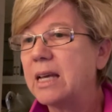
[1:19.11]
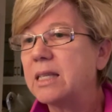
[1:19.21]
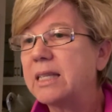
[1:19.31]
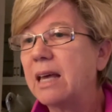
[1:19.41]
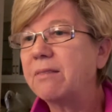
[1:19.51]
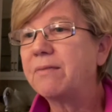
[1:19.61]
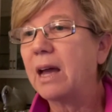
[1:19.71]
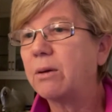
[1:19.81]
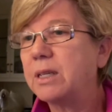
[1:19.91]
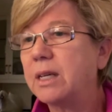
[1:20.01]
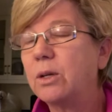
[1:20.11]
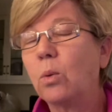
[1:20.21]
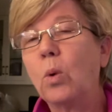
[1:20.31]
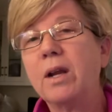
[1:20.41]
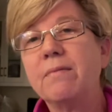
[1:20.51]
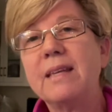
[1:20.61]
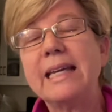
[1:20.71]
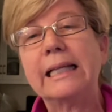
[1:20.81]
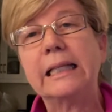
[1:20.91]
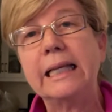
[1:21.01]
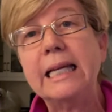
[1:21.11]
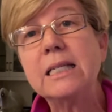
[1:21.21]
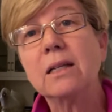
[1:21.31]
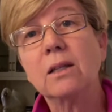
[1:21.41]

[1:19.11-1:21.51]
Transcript: Seth founded one of the elite